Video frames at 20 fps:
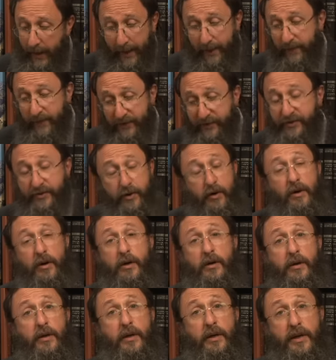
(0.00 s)
And the
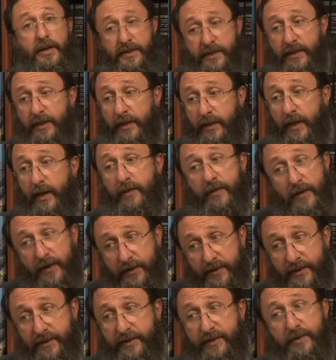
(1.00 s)
song, and I say again that
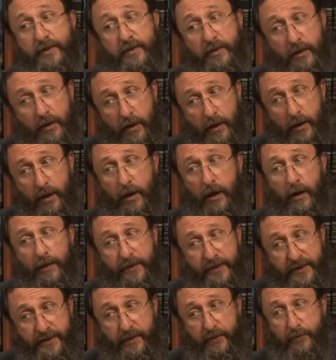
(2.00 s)
it's
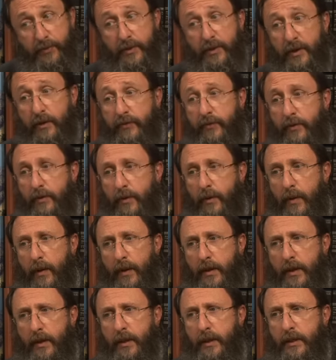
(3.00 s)
on the simple level,
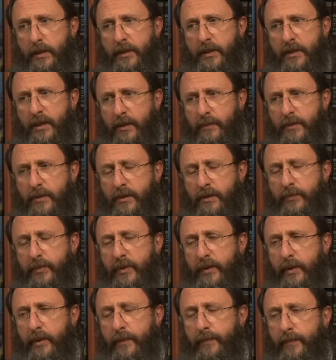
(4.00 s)
seems to
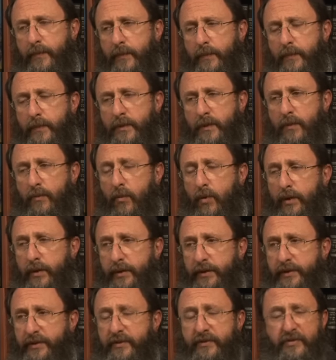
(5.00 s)
be
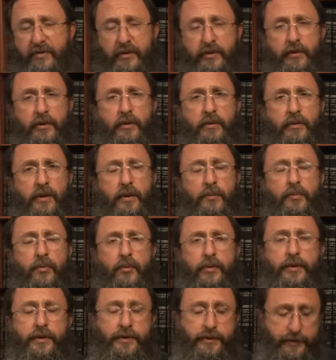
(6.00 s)
somewhat severe at
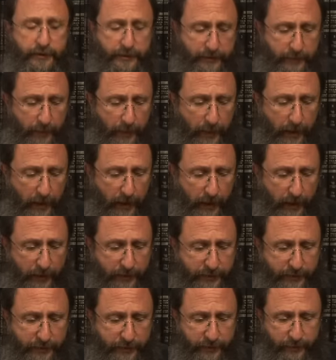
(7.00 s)
points,
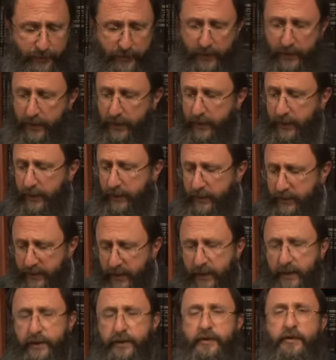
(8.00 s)
it
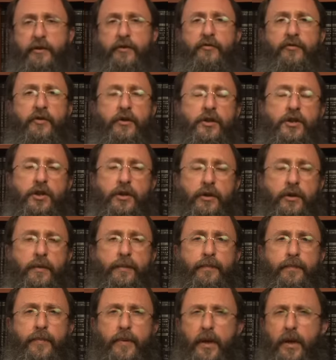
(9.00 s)
does feature